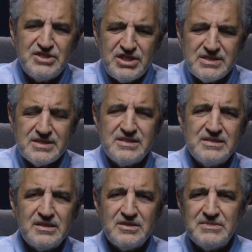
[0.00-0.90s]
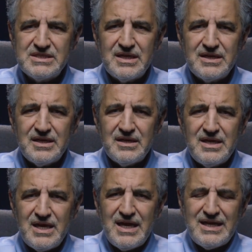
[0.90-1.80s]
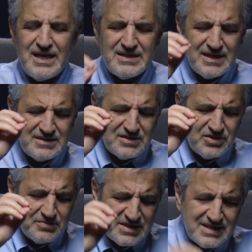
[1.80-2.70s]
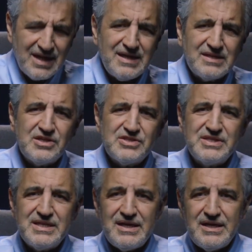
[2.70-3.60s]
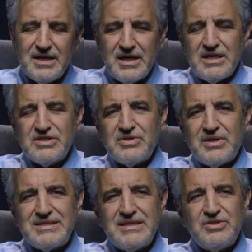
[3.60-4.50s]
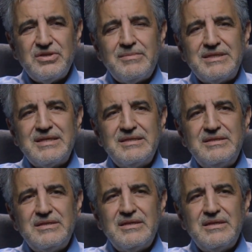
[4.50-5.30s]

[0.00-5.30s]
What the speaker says: Jesus is not the Messiah and that the Messiah doesn't die. So I said to him, I said,